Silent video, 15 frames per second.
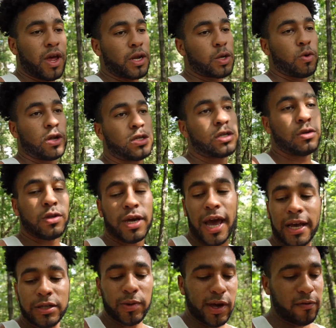I just wanted to do the
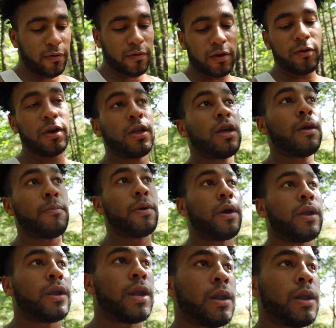castaway off of it, really. But